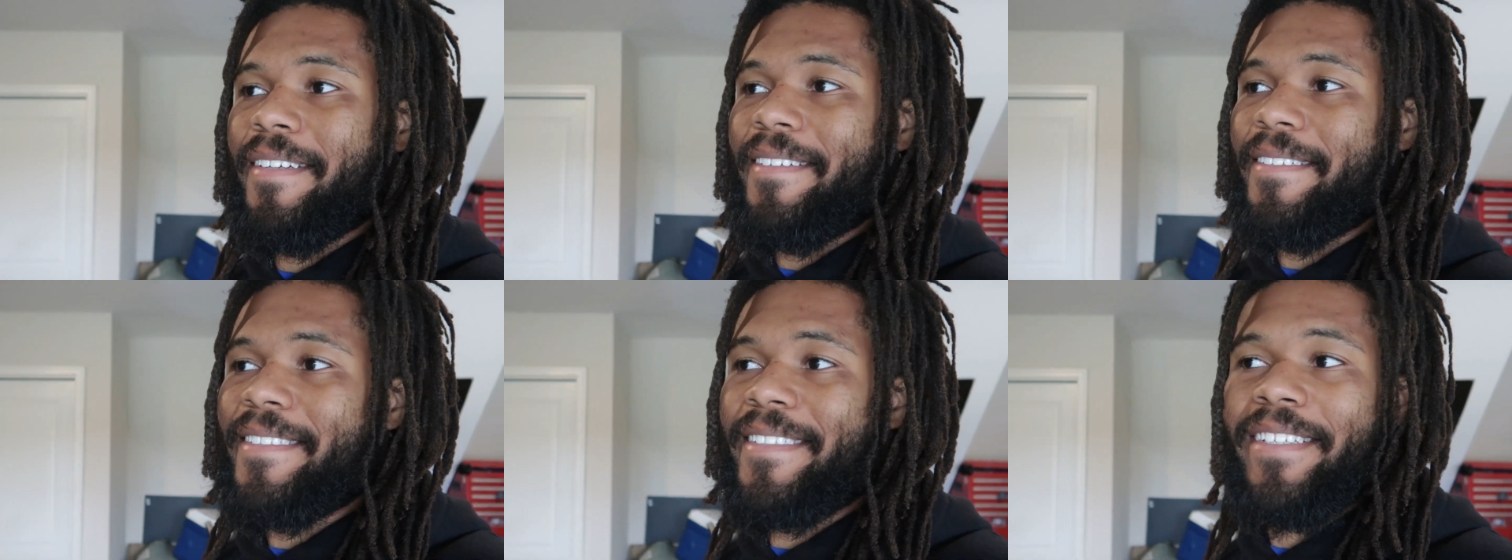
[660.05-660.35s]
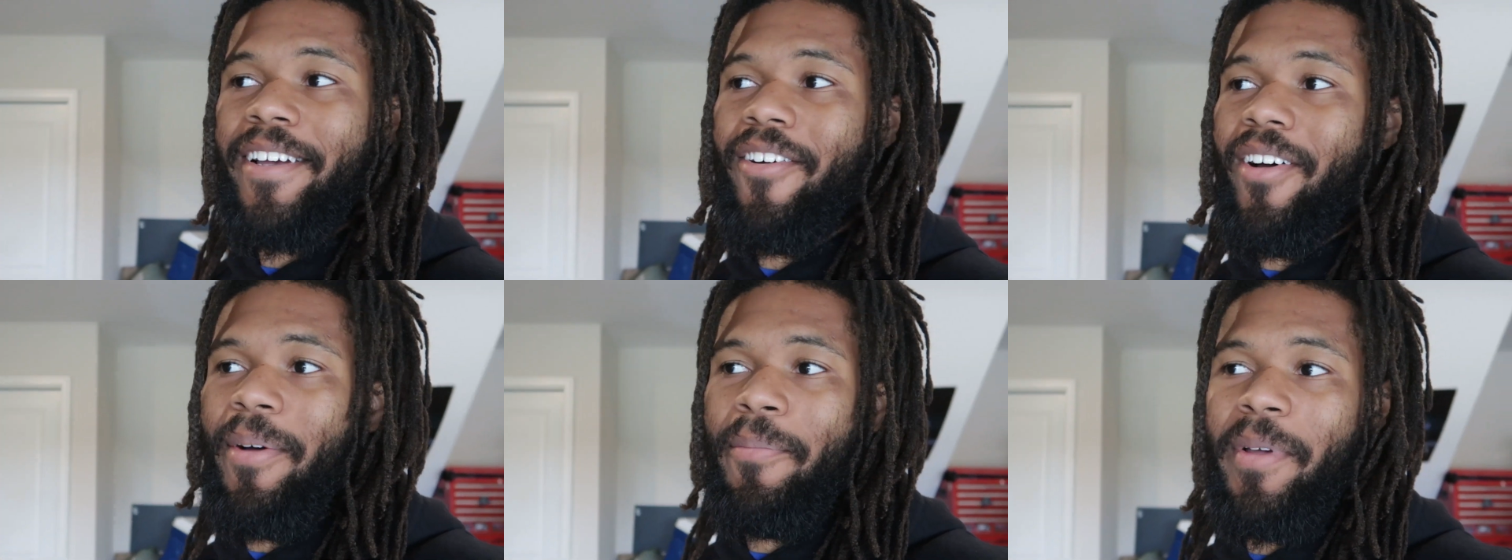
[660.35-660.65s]

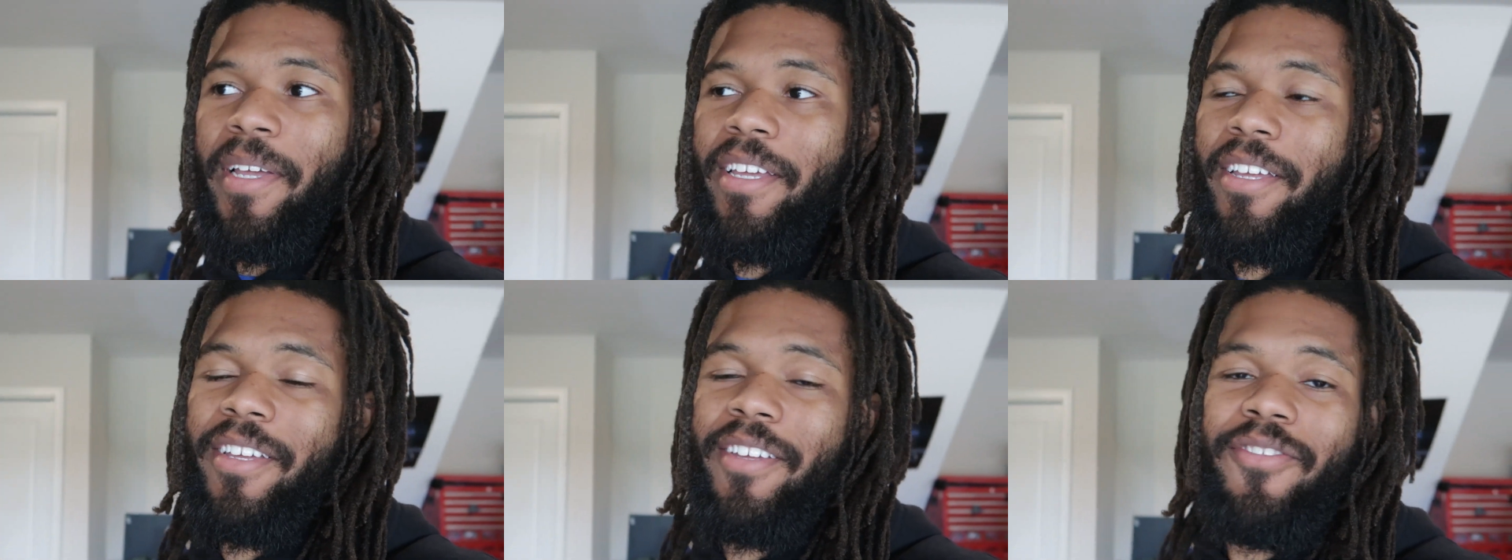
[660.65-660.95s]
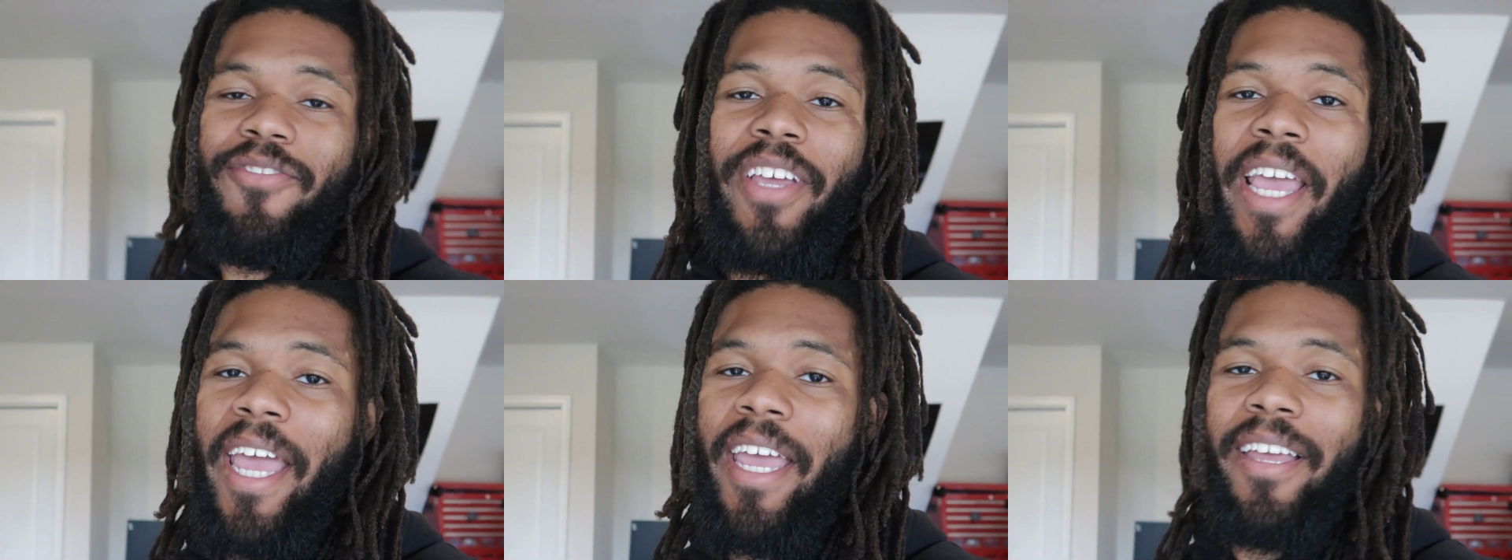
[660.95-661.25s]
So I mean,
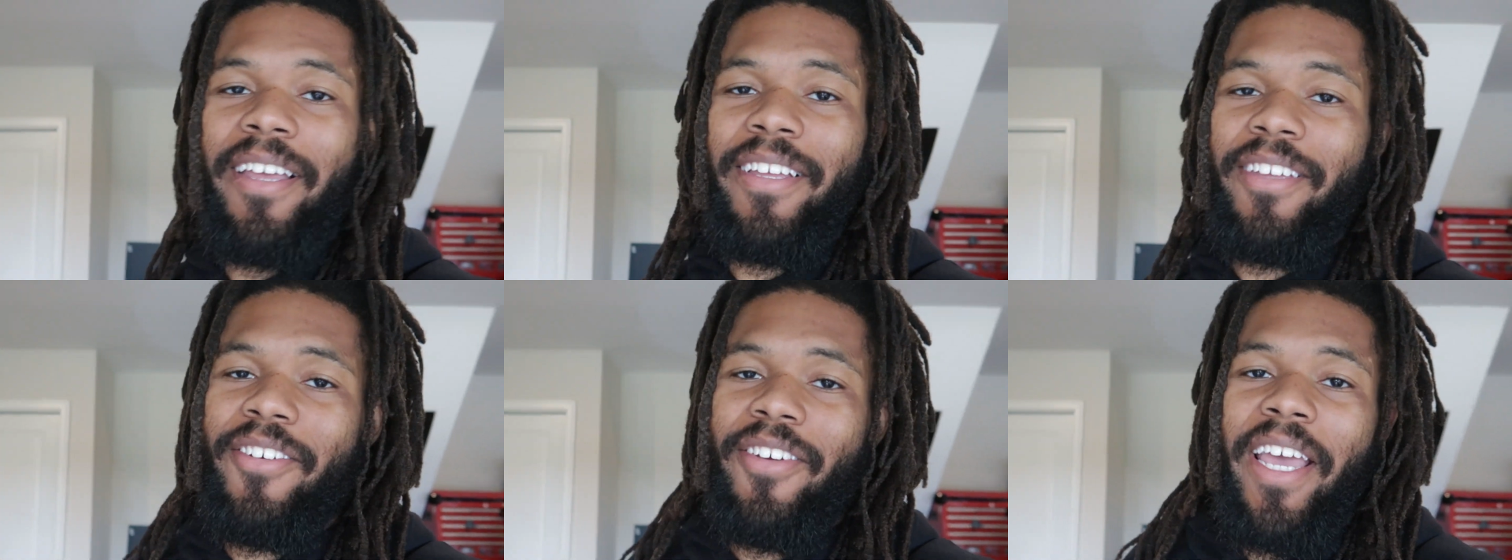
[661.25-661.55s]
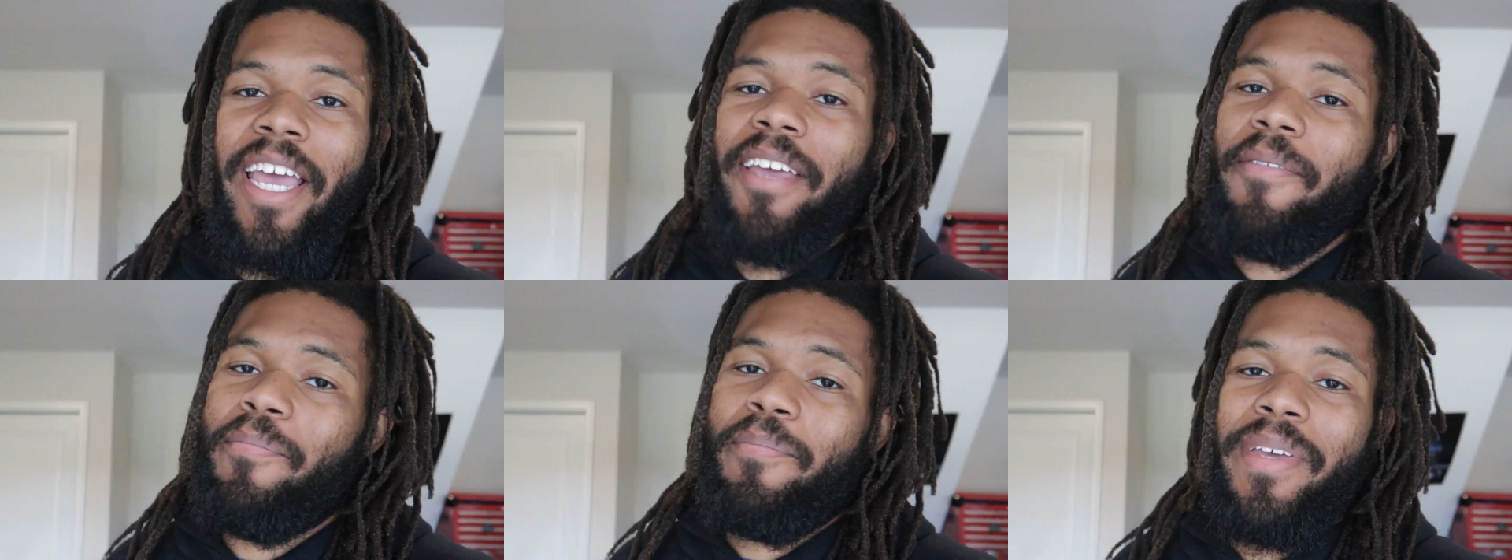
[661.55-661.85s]
you
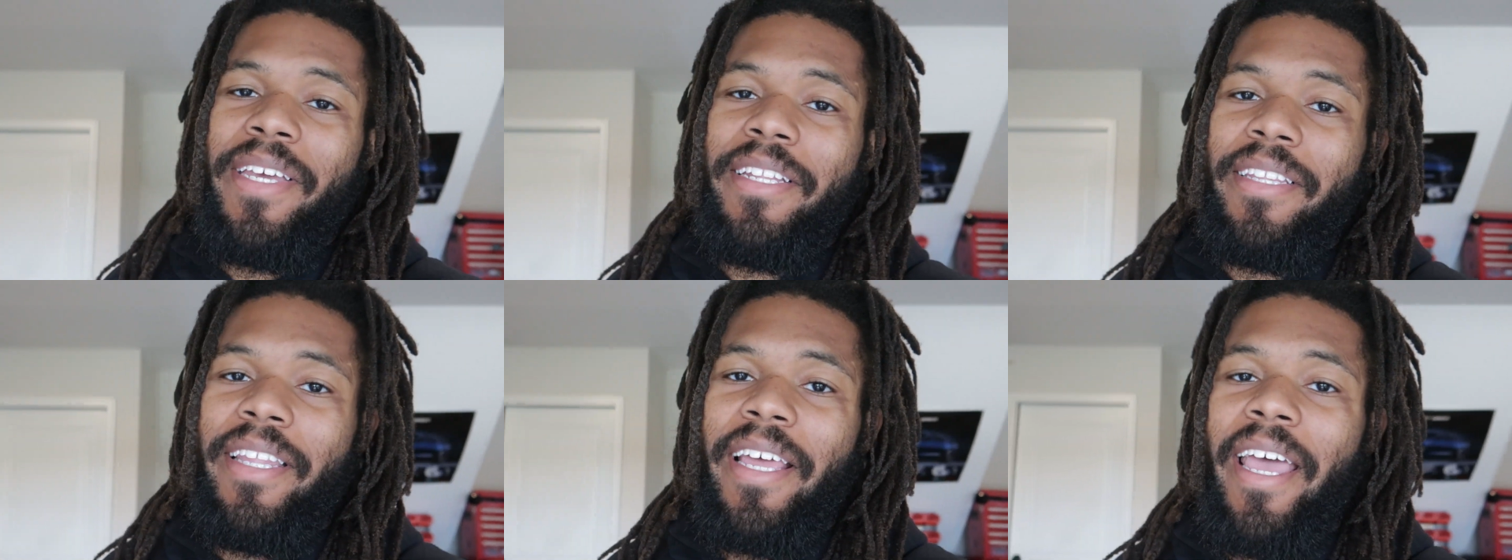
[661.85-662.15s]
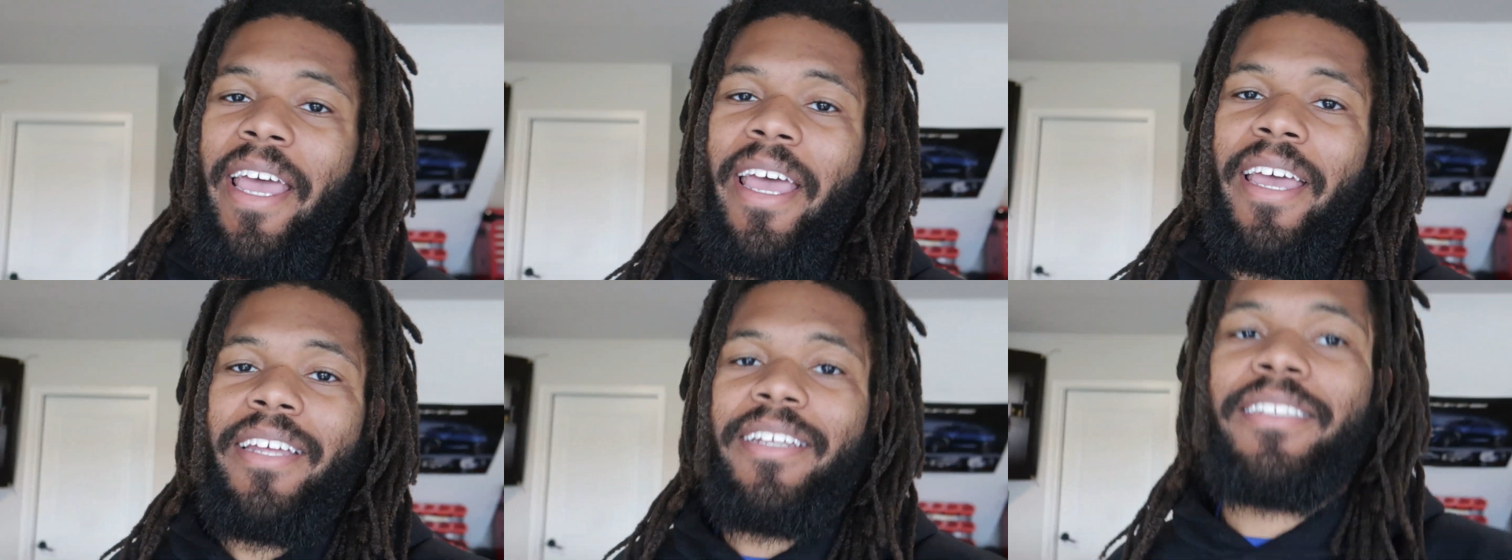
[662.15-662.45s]
can't beat
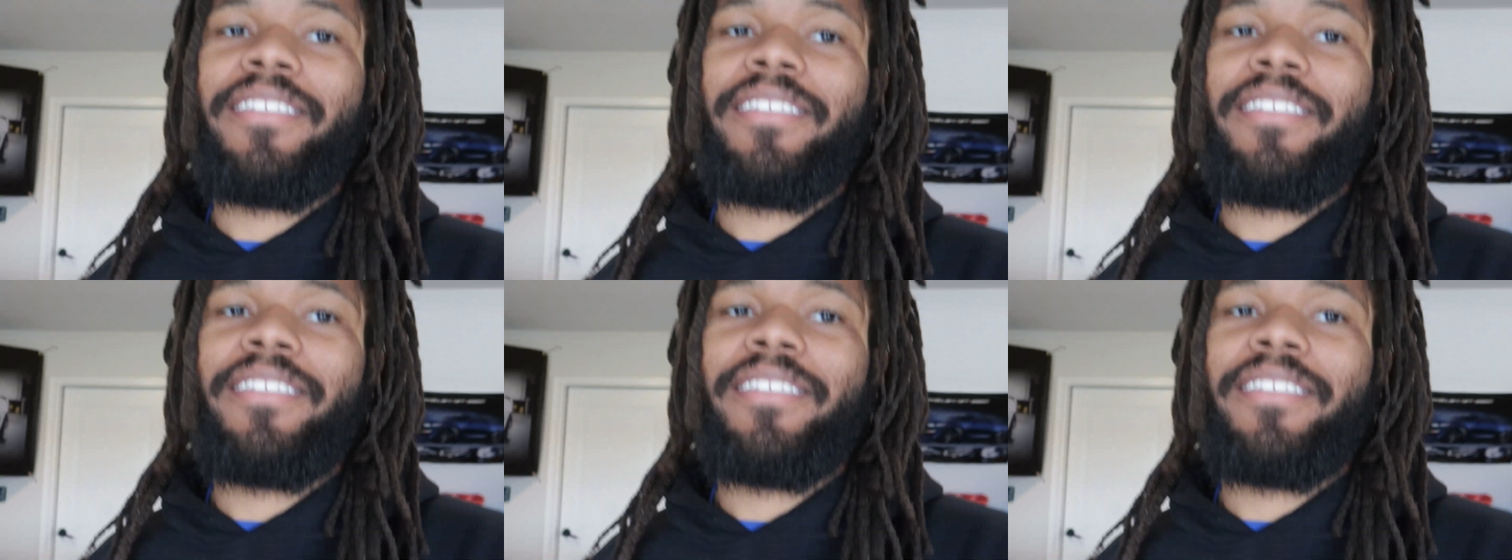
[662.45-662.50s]
that.